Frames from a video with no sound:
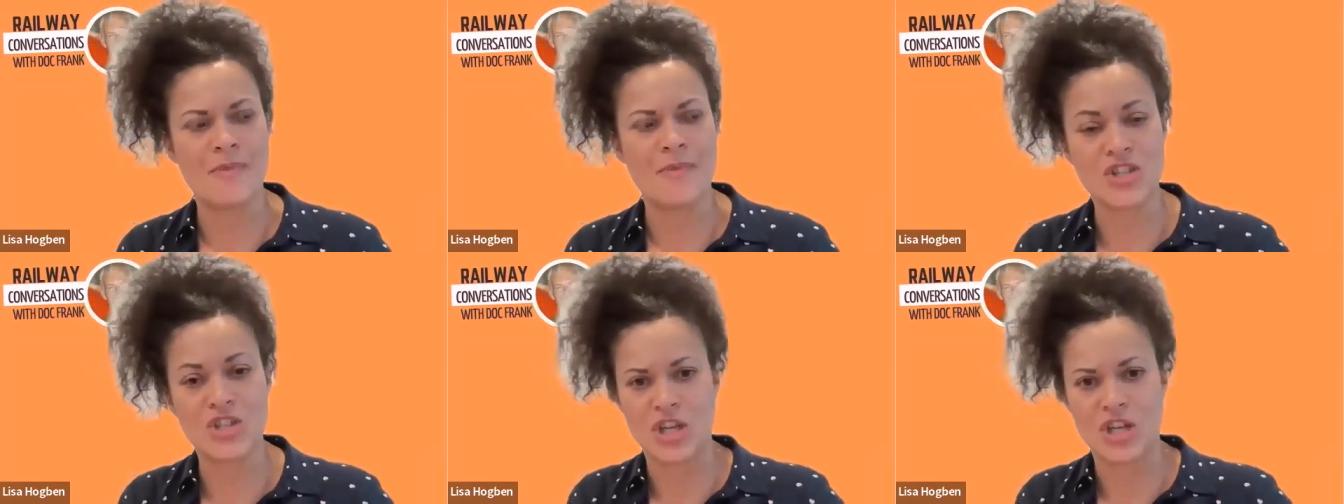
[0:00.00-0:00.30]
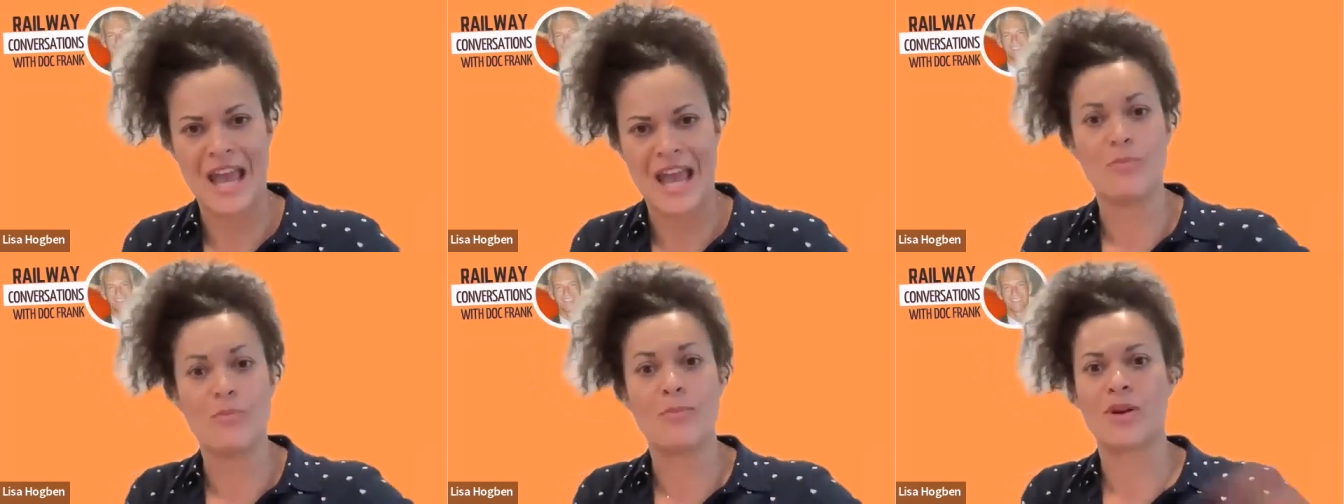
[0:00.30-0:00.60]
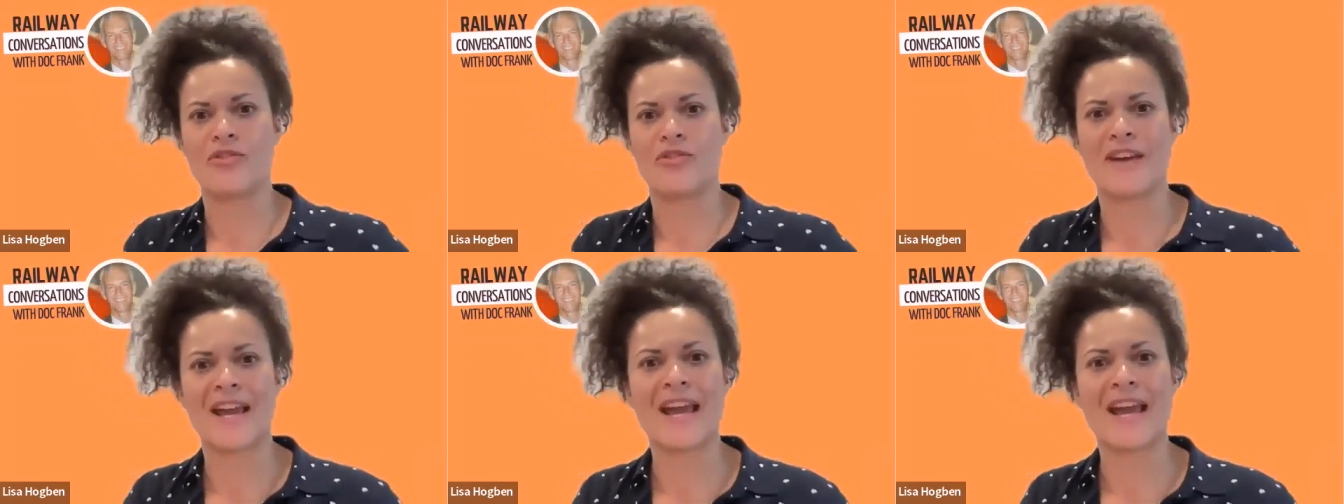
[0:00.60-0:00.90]
to
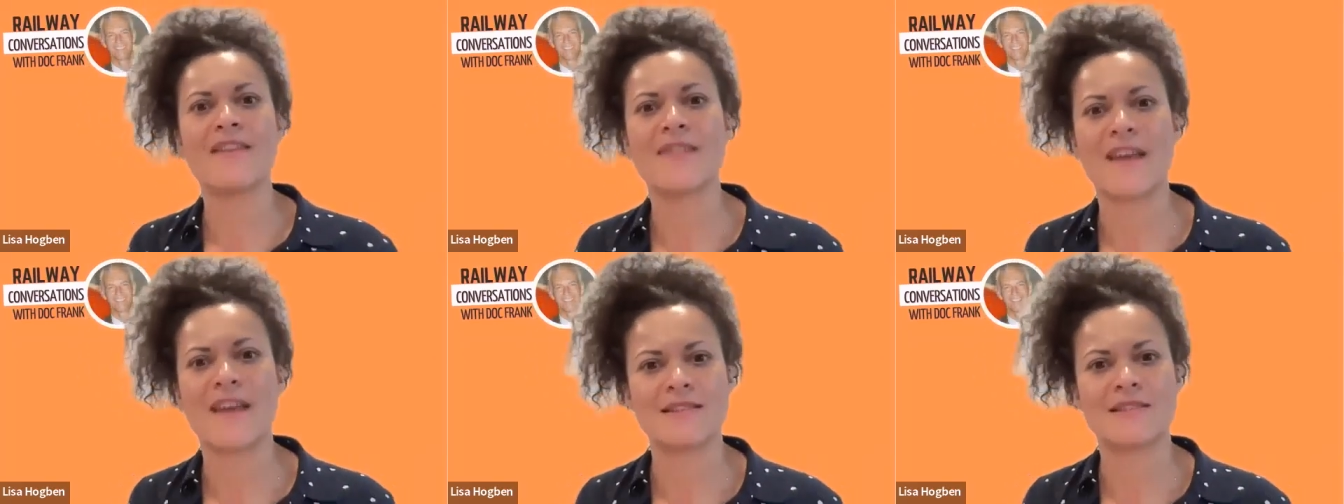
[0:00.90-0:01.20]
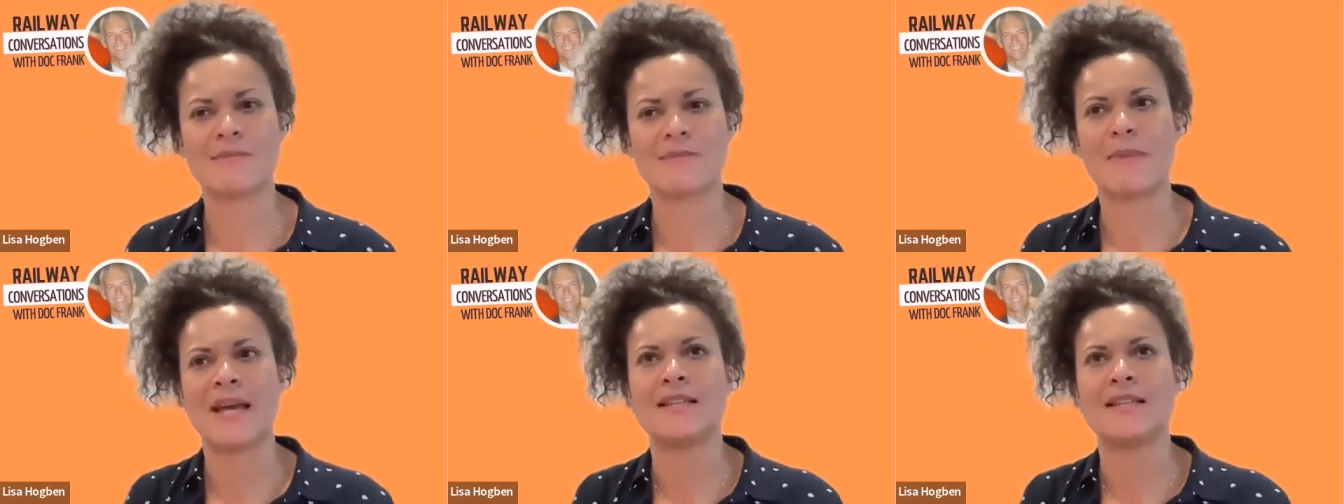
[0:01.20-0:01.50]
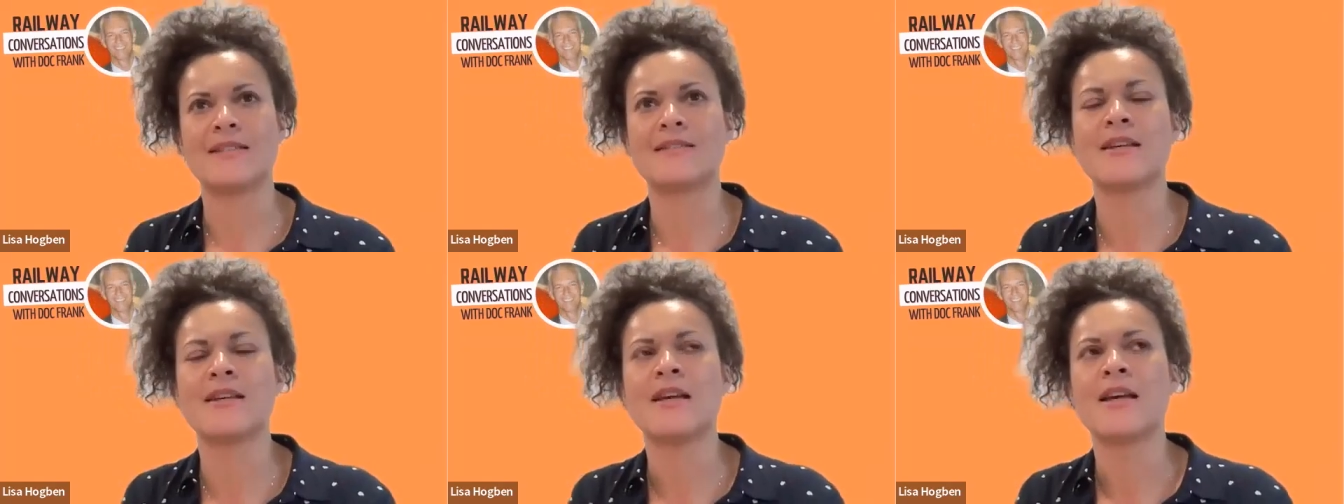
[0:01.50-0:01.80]
help create that
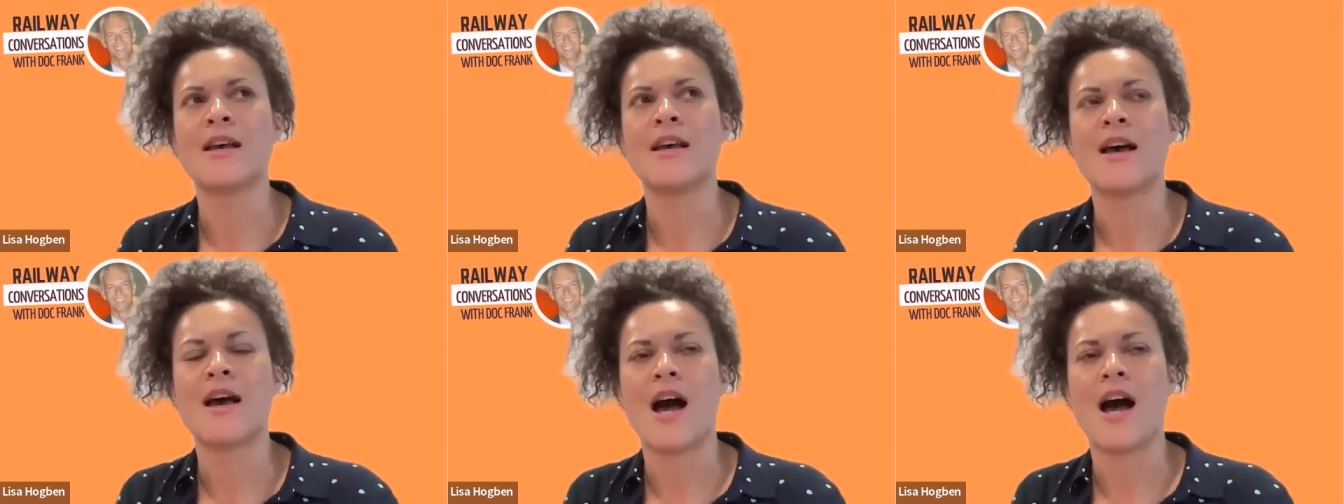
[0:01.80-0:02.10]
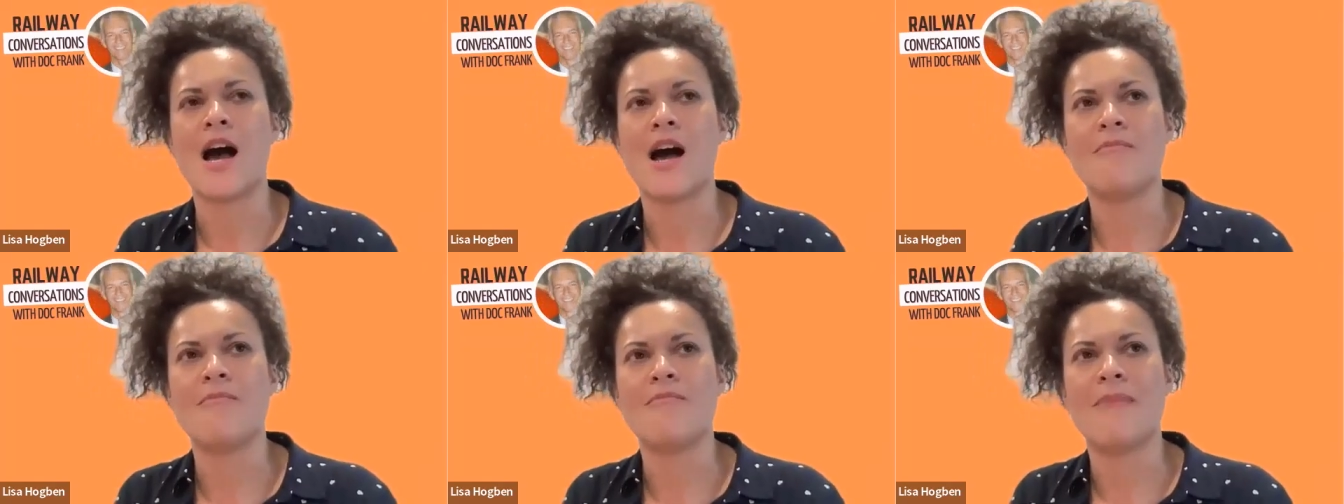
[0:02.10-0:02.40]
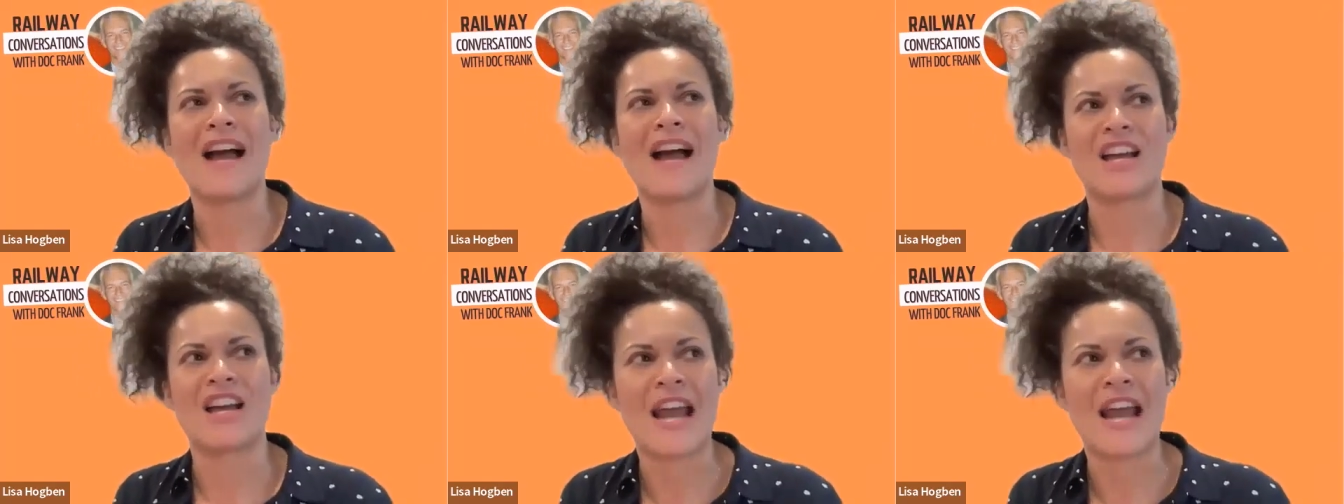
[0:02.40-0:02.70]
space
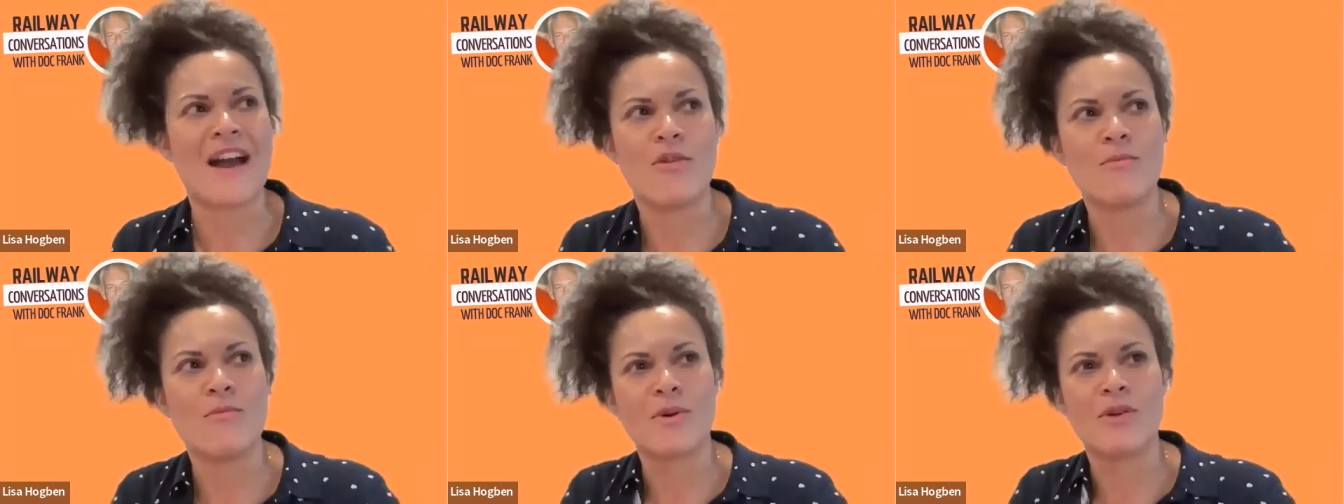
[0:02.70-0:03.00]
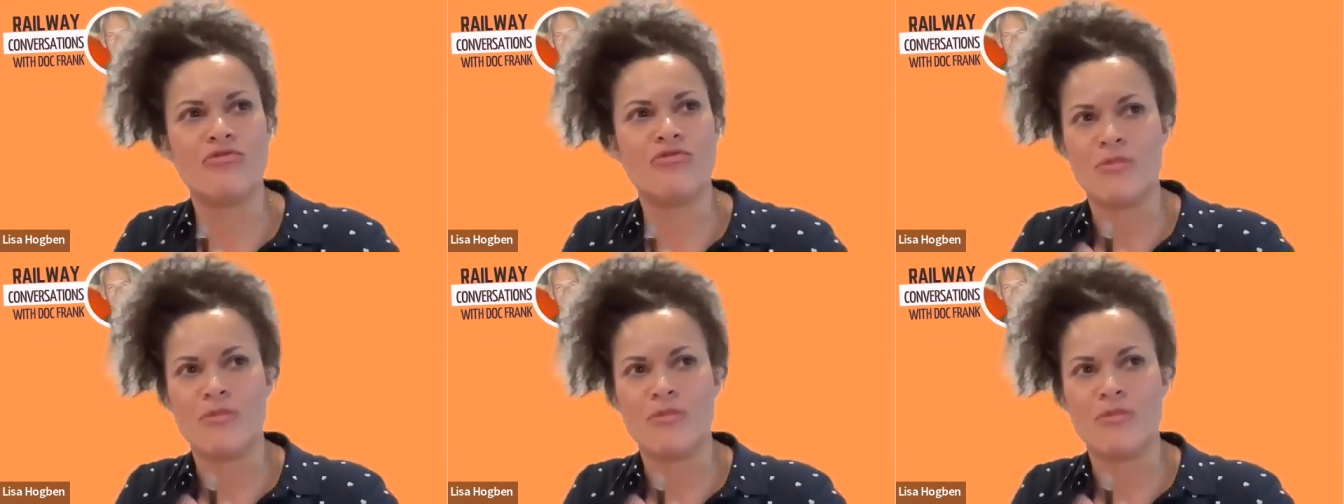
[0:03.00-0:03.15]
and help